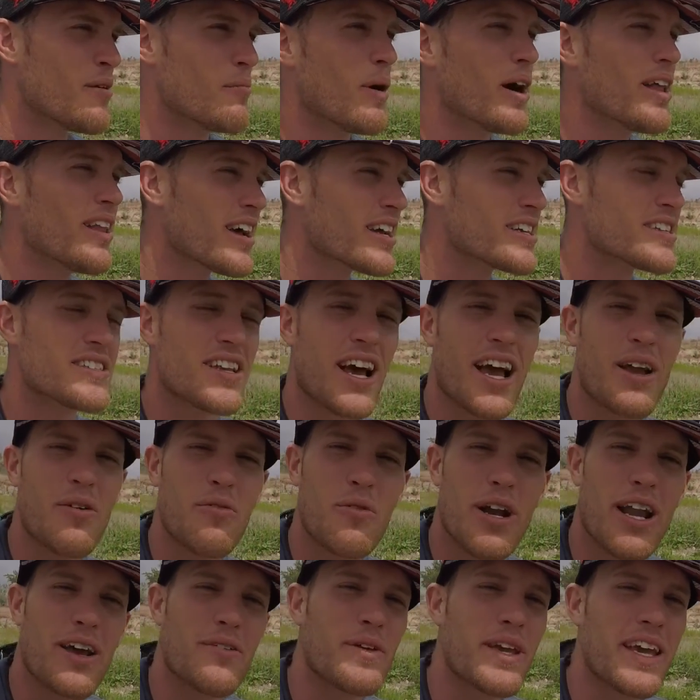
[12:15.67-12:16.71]
My line's tight
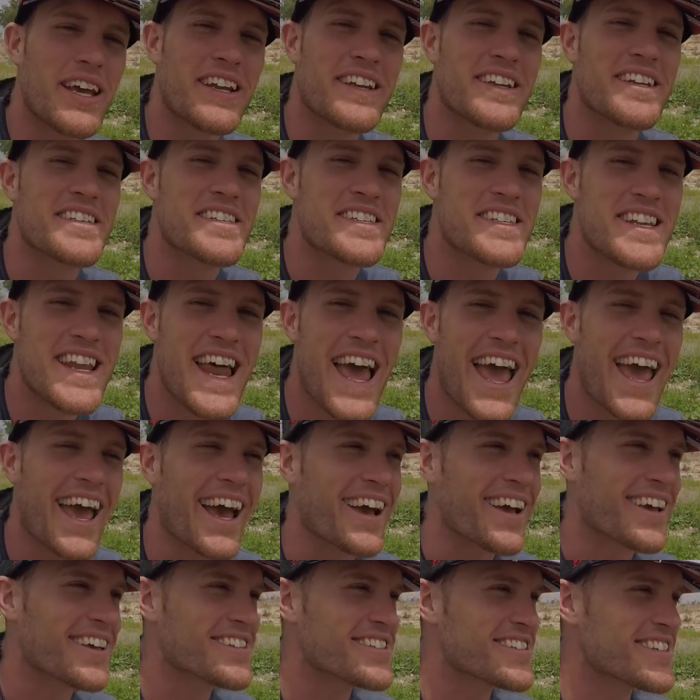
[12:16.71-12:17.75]
when I'm getting the
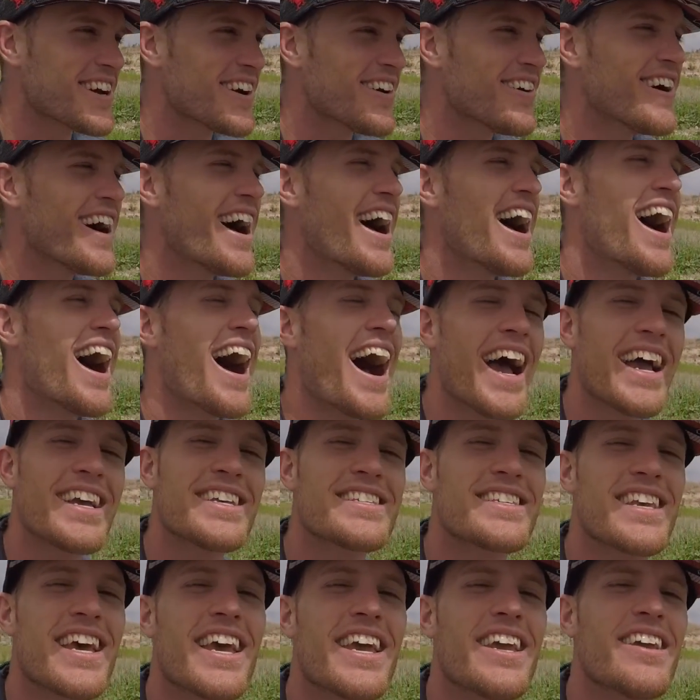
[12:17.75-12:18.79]
snack. So I
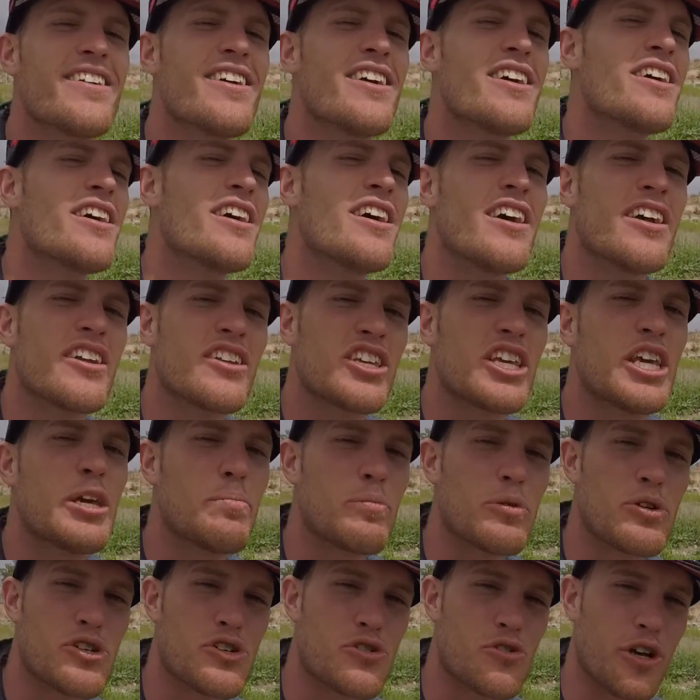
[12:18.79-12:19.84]
say,
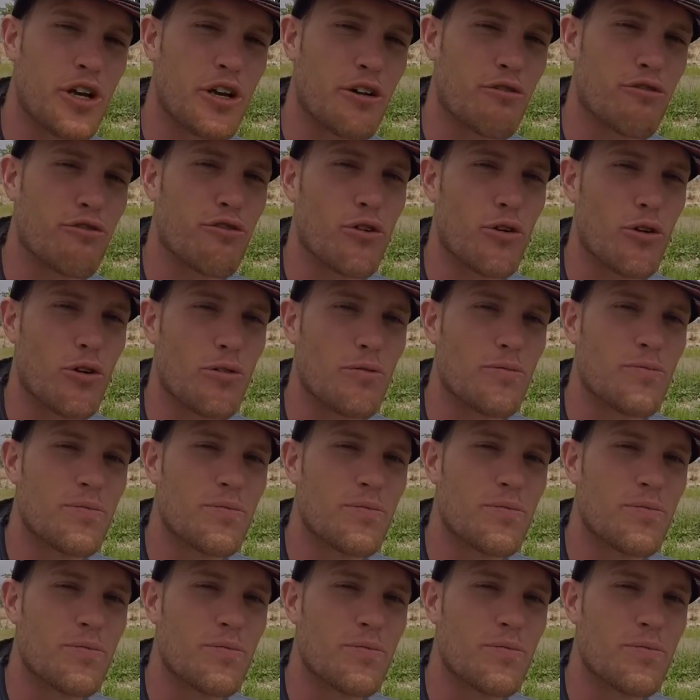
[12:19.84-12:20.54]
keep your stringer full.